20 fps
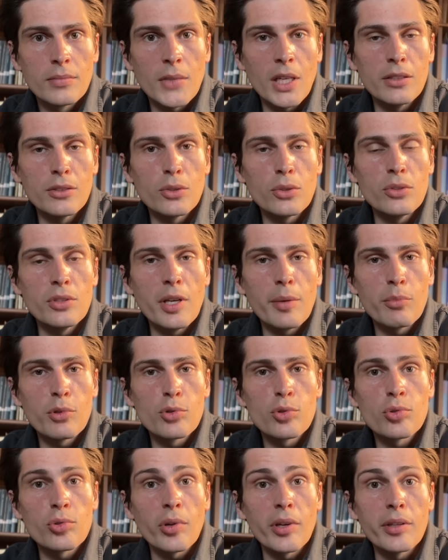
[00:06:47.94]
And to
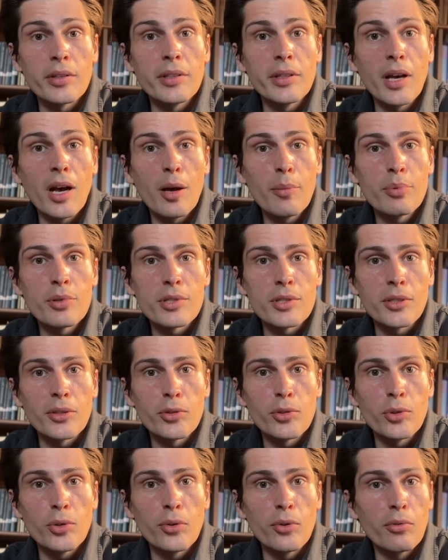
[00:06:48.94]
demonstrate the opposite
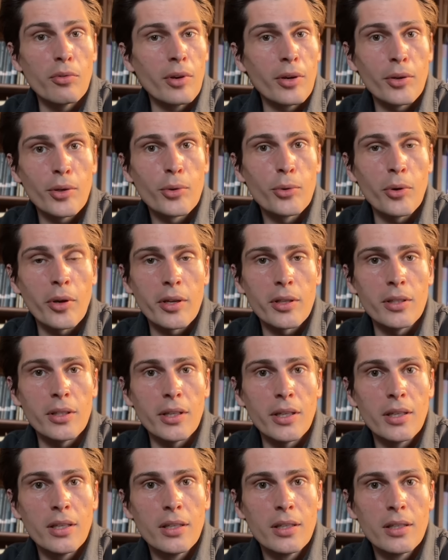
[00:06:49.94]
to you very
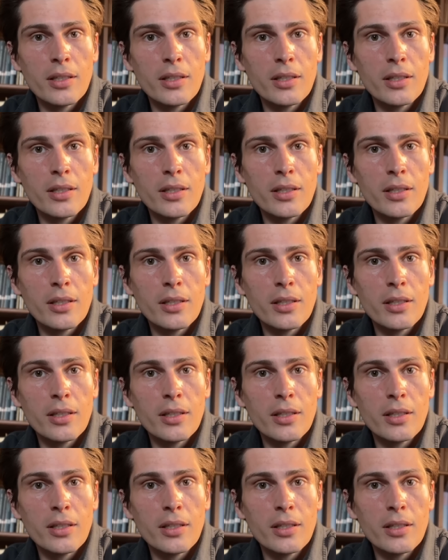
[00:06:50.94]
quickly,